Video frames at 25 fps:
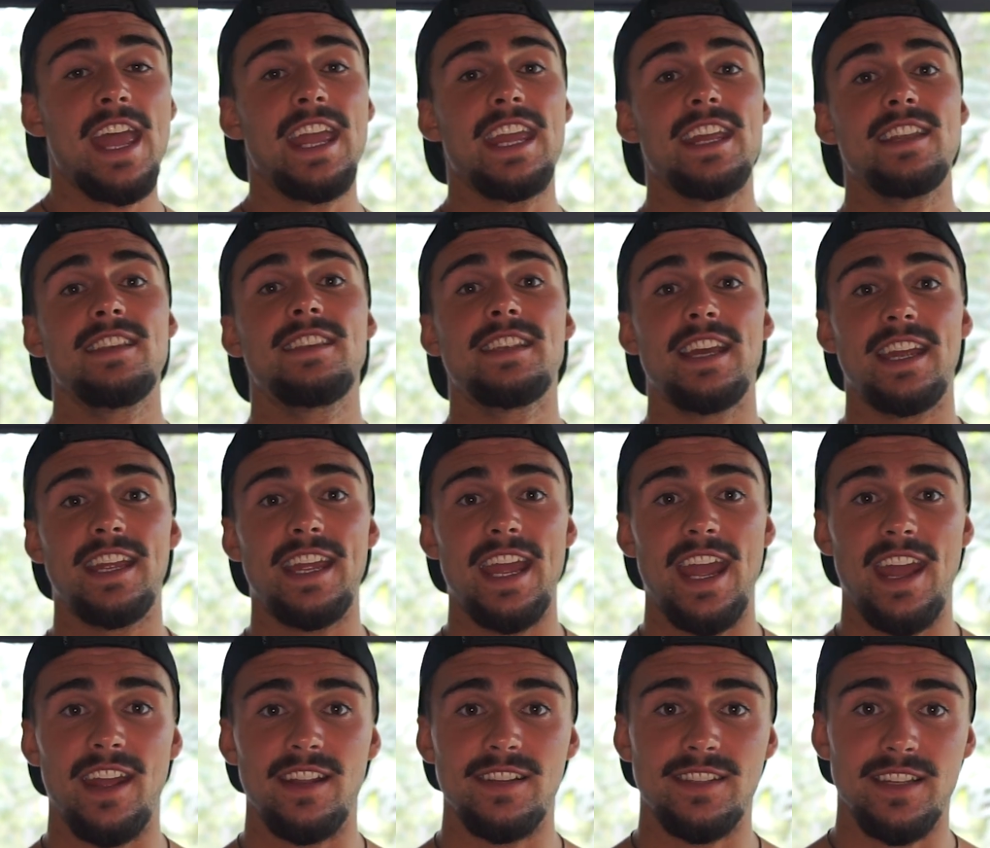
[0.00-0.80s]

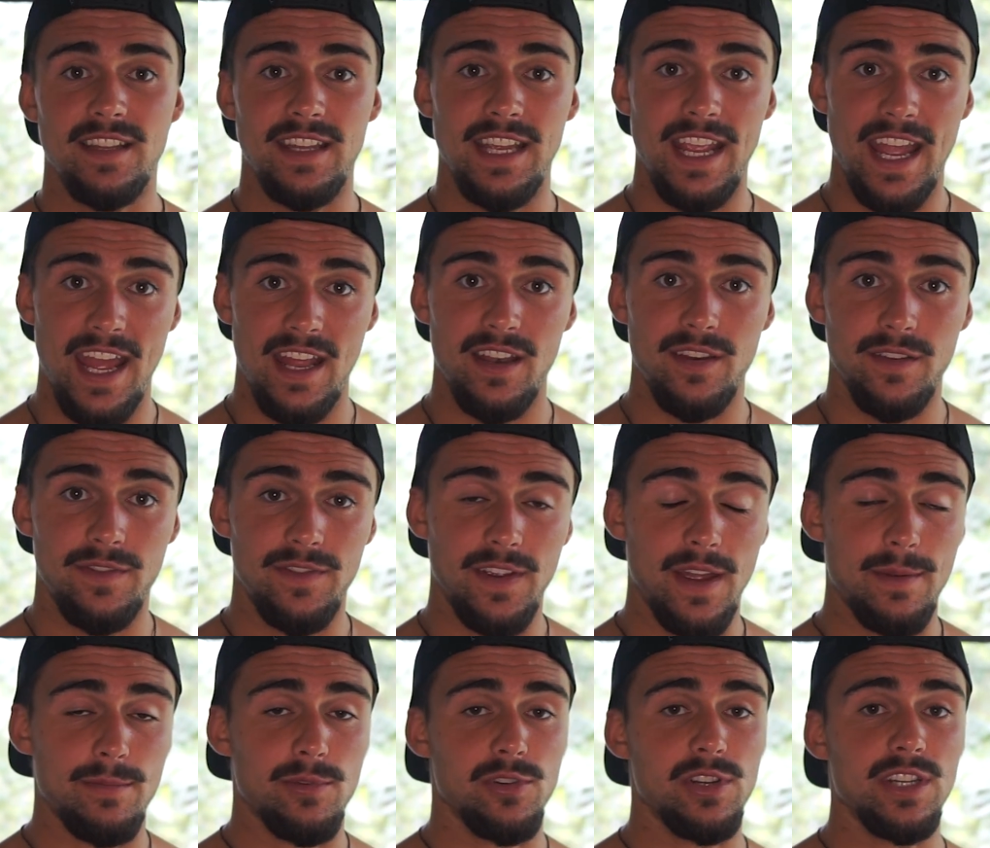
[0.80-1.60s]
Intake ends at the end of
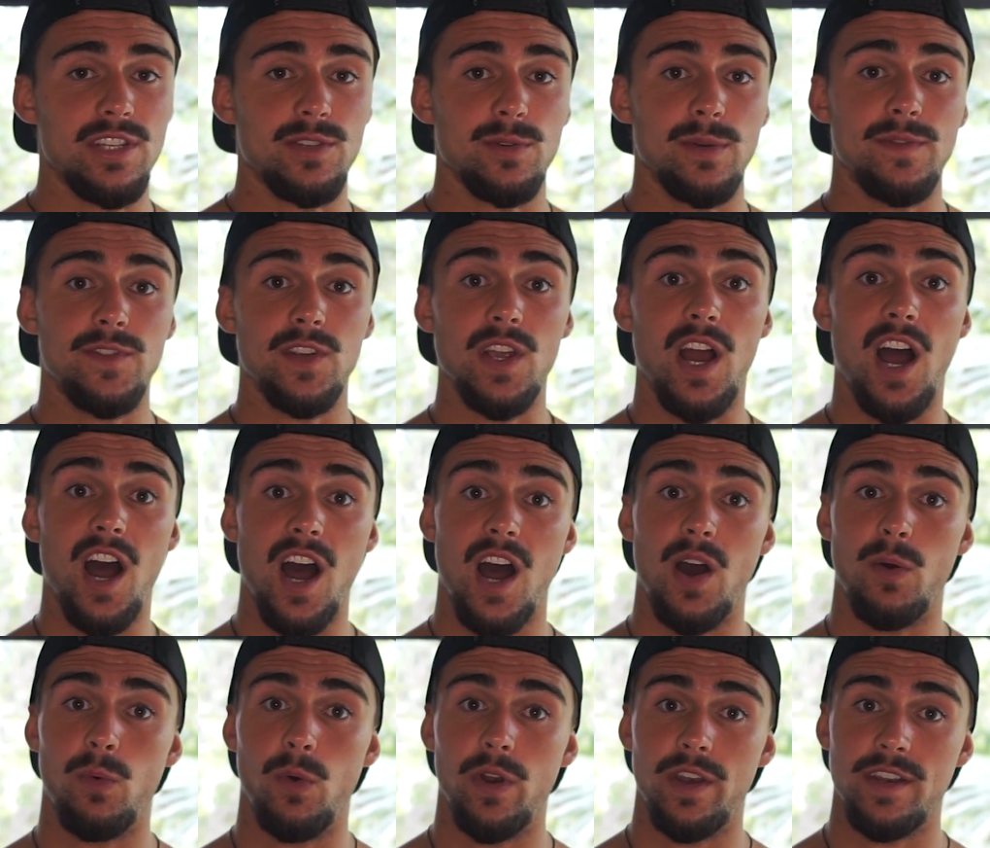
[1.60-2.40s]
February. So if you
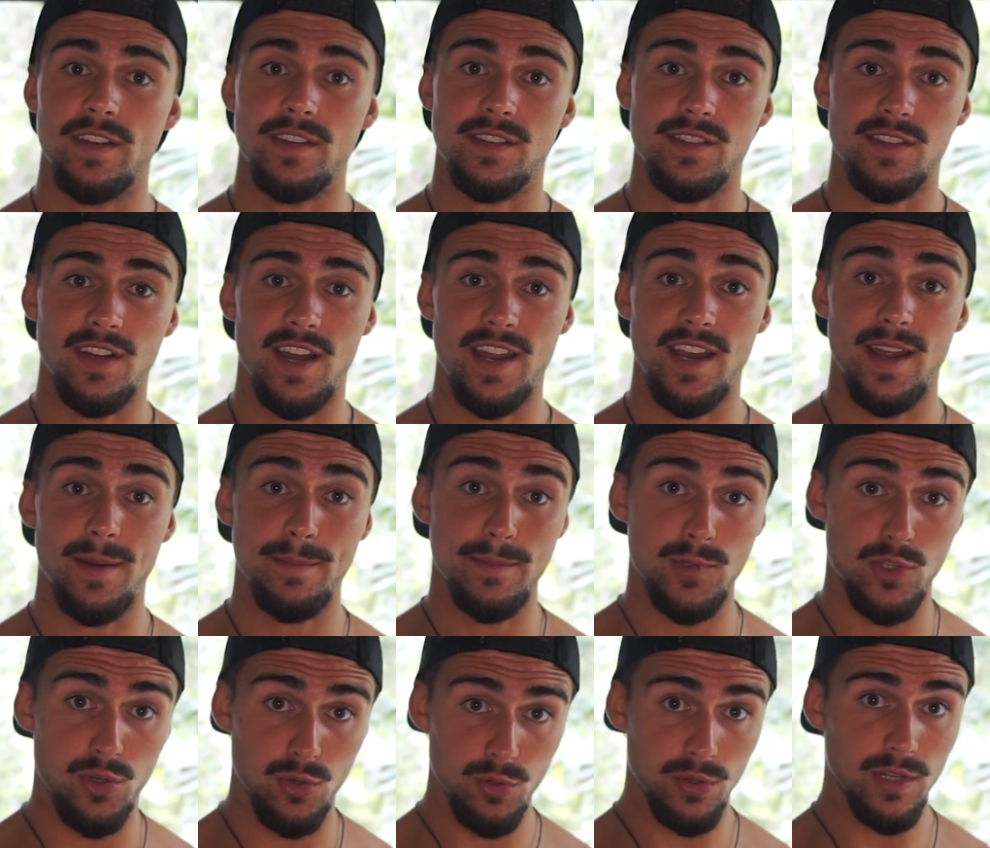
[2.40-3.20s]
are wanting to sign
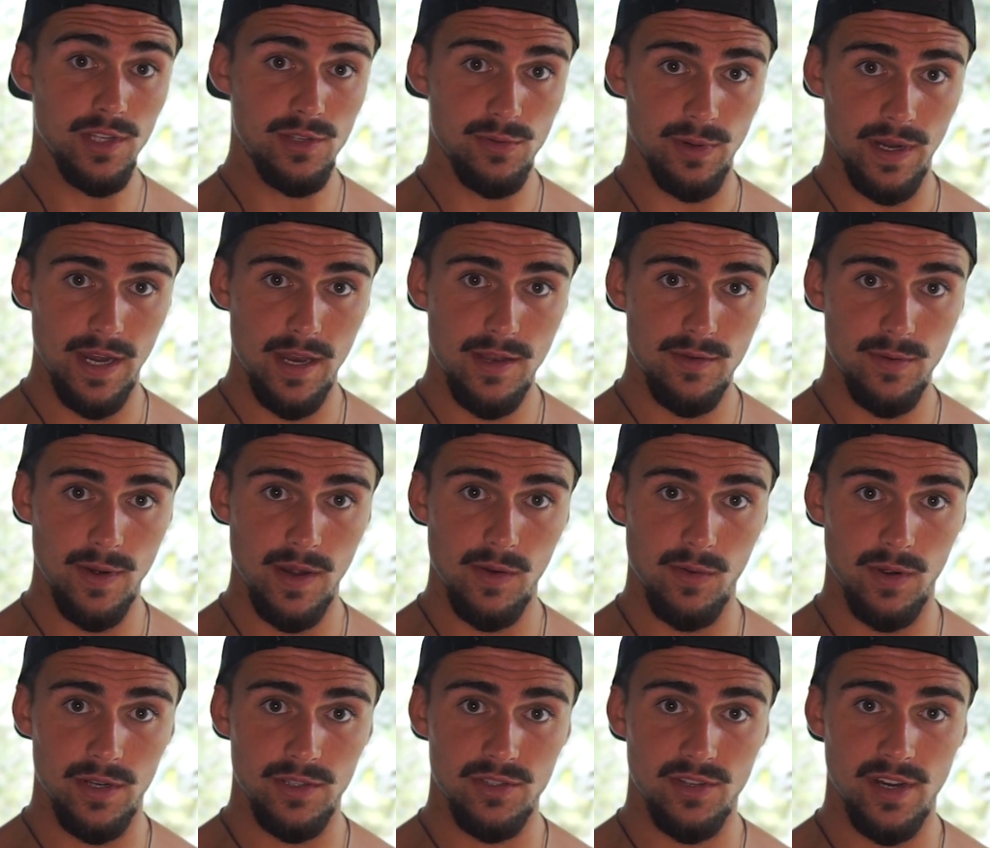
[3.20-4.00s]
up to the
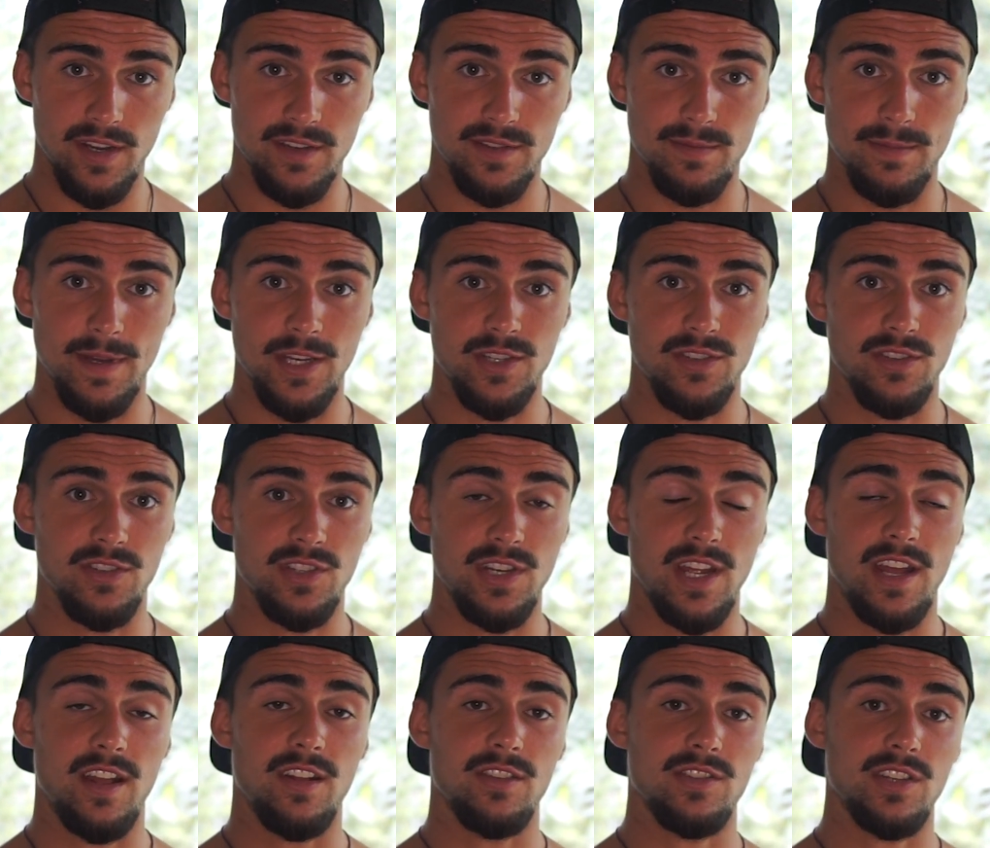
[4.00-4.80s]
2021 Transformation
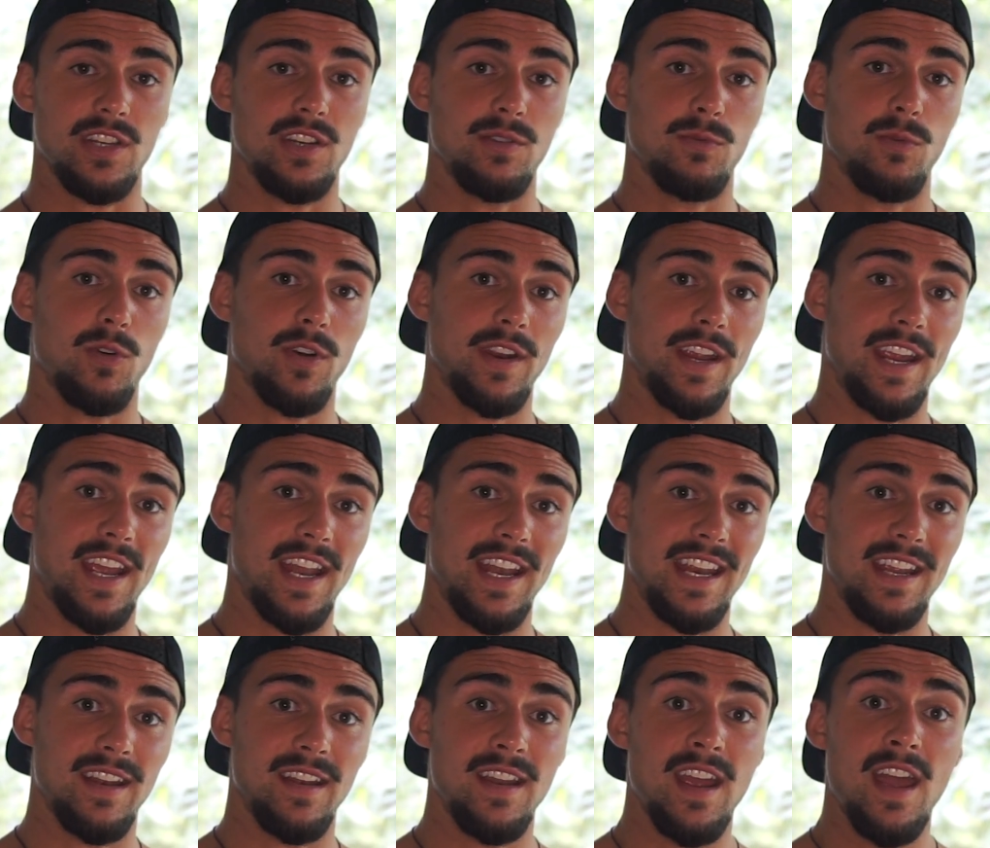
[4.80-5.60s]
Challenge and you want to
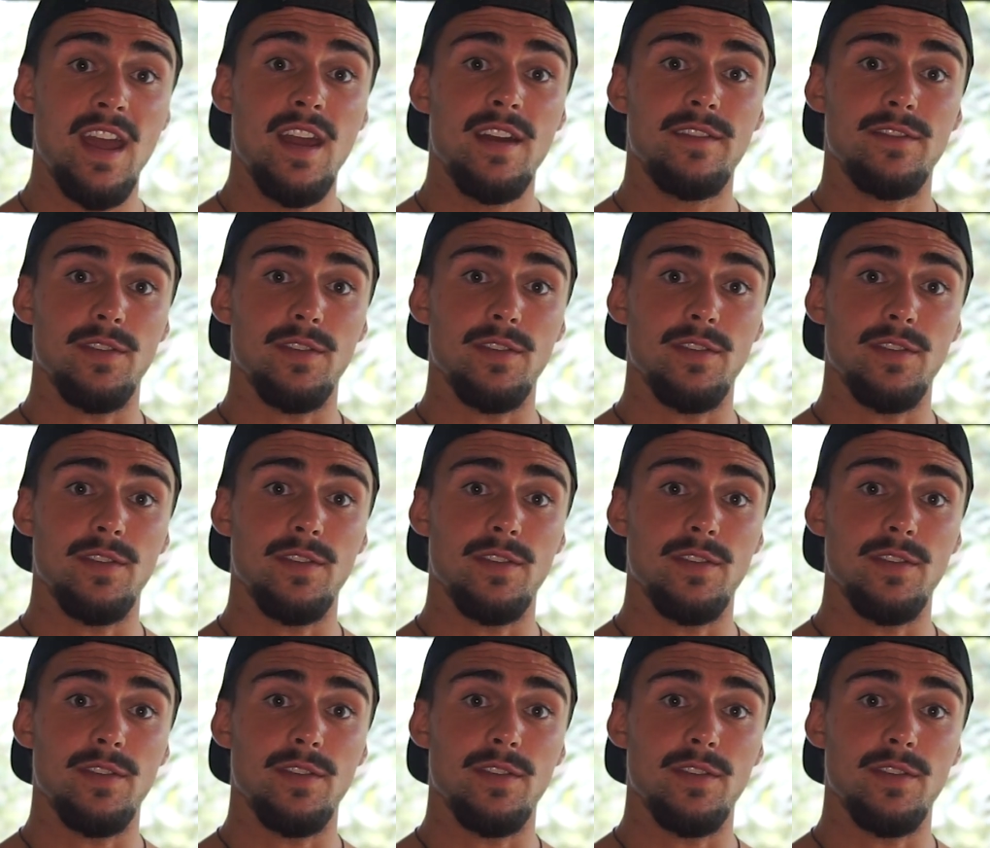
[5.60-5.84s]
get in